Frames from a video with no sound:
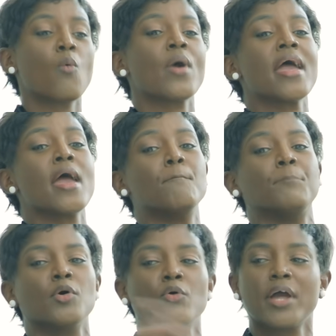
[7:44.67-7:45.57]
Wee
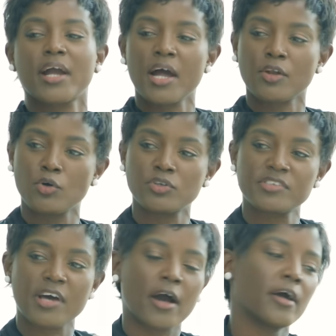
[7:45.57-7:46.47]
boo, Eka
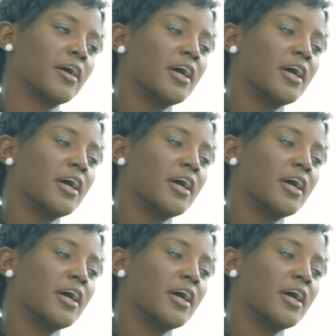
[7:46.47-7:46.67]
knocked her.